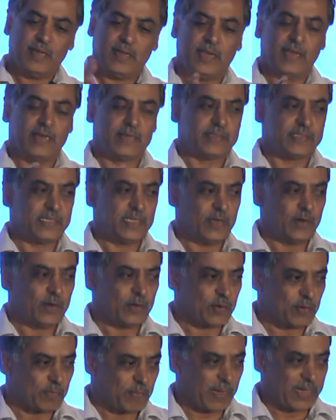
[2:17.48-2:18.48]
and 0
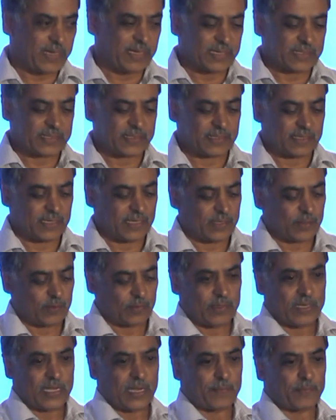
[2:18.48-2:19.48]
to minus is
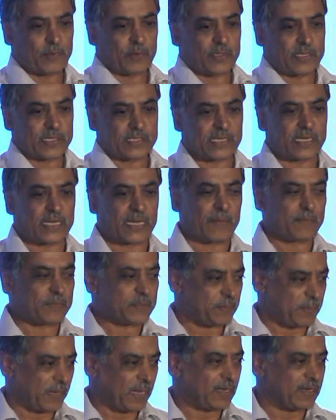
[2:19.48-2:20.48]
only up to this and comes
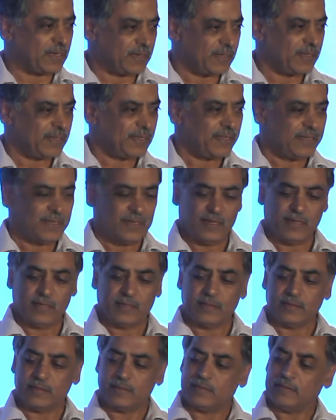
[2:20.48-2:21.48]
back.
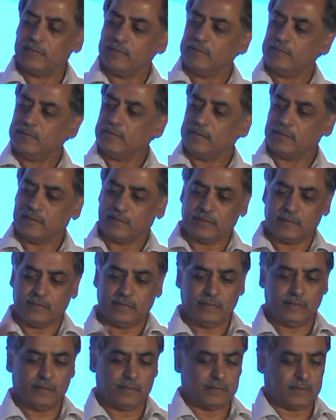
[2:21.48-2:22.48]
Z, z,
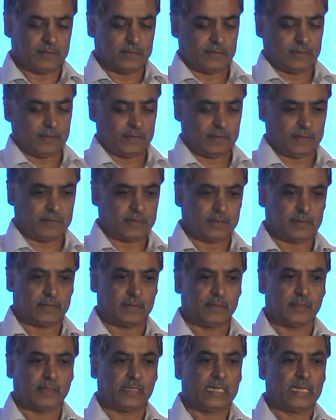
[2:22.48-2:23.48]
z, z.
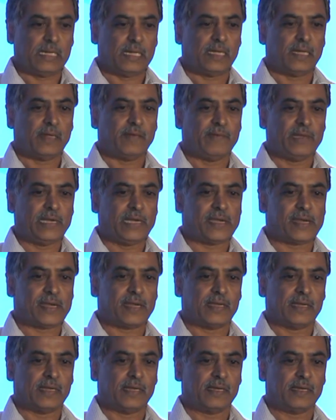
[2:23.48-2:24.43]
Will it run?